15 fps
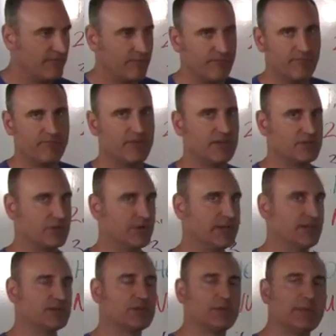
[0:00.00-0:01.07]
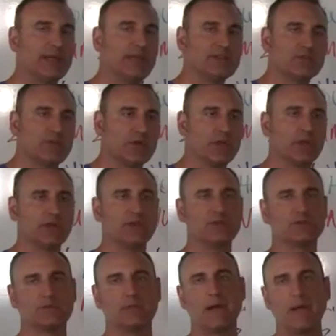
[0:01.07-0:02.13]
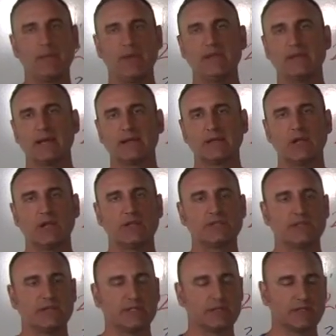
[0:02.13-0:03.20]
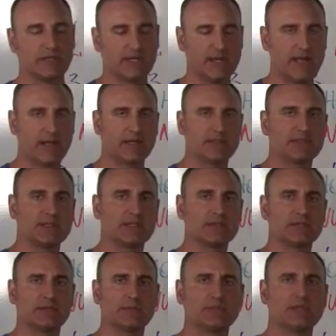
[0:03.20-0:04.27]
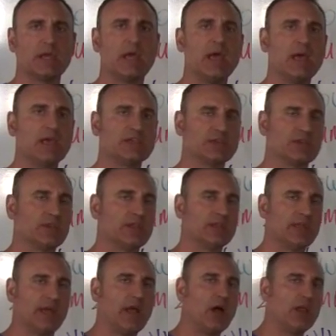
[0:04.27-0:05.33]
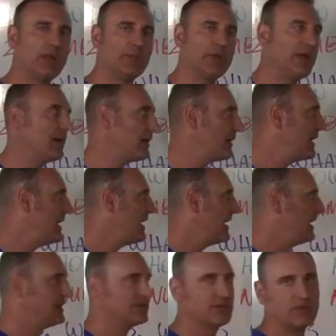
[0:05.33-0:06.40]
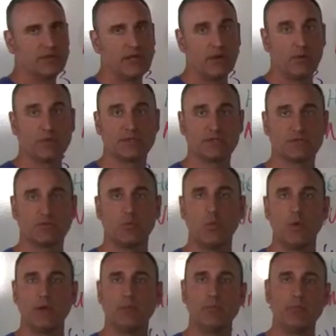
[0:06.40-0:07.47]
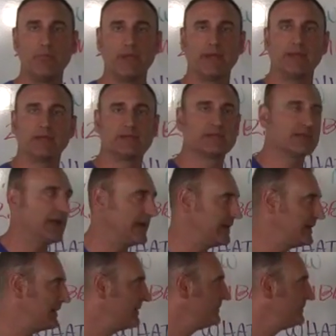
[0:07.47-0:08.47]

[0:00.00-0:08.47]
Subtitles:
via traditional means, or are you going to use some IP technology to connect systems so that they all appear as though they were just one big site?